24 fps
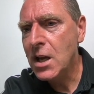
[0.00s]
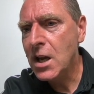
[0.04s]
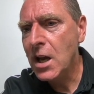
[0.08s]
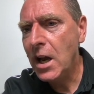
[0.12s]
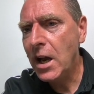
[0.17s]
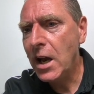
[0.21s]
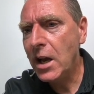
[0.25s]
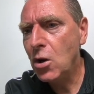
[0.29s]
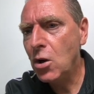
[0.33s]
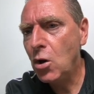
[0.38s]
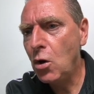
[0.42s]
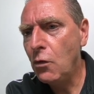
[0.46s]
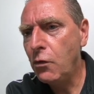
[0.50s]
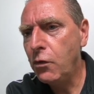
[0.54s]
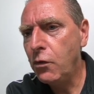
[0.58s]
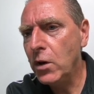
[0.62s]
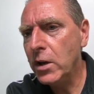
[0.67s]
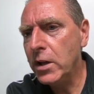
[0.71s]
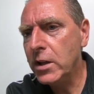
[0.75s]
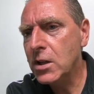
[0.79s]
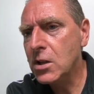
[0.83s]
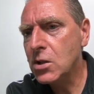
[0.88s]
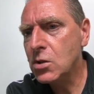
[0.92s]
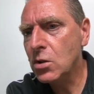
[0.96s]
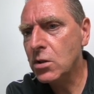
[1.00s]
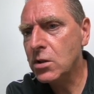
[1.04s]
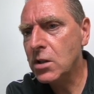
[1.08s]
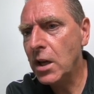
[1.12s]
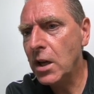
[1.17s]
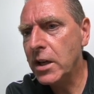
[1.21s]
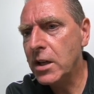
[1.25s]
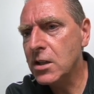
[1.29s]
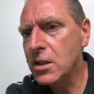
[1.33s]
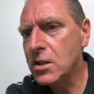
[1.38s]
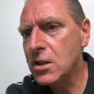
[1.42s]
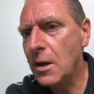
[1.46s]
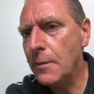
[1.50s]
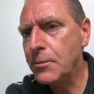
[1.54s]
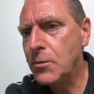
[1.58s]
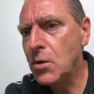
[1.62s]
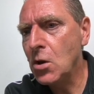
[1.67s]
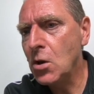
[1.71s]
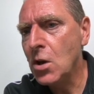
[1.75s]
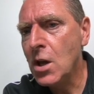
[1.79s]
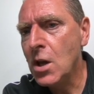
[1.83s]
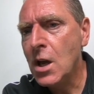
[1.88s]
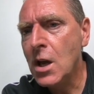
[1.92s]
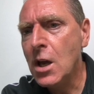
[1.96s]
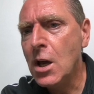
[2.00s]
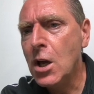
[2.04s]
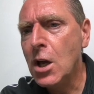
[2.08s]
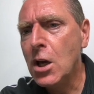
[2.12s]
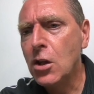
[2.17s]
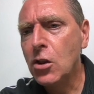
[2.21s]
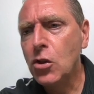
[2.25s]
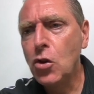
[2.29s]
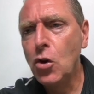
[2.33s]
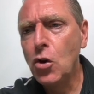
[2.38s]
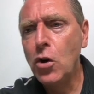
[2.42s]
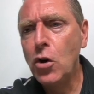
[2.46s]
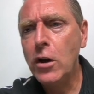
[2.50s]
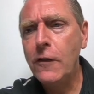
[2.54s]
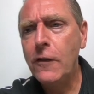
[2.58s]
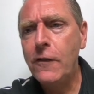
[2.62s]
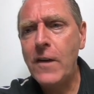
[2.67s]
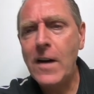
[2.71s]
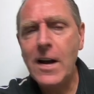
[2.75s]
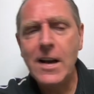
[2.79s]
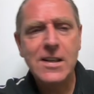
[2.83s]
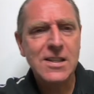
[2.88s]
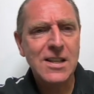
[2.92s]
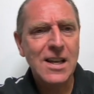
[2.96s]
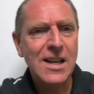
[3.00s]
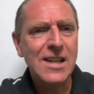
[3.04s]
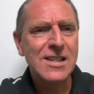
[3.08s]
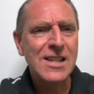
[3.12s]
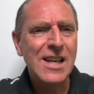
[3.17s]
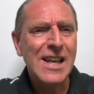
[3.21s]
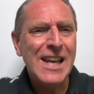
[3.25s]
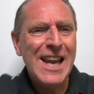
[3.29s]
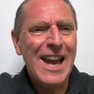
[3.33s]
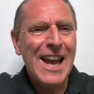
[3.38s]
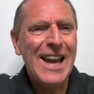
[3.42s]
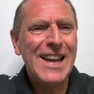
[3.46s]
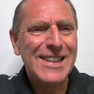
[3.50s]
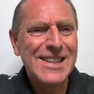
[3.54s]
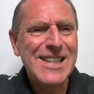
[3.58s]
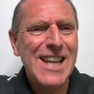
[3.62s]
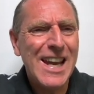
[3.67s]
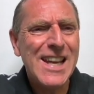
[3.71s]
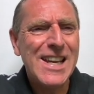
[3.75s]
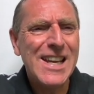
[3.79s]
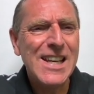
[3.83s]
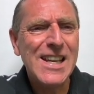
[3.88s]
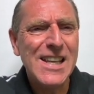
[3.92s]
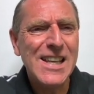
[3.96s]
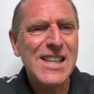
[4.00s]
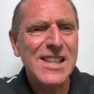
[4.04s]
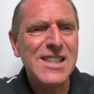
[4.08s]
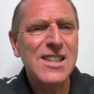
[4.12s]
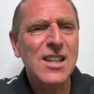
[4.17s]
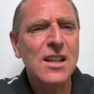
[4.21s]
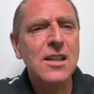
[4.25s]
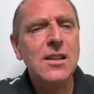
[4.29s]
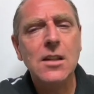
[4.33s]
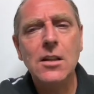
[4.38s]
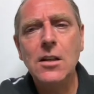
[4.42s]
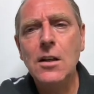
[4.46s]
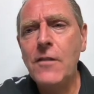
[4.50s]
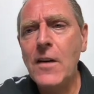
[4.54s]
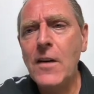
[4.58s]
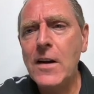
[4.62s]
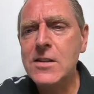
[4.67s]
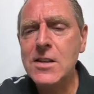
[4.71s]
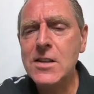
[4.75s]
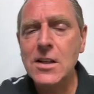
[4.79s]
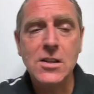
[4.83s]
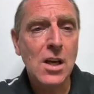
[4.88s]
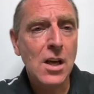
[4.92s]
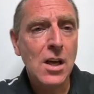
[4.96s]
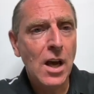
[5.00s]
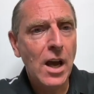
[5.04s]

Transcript: And hopefully this will take us up to 35 cents and take us to 35 cents.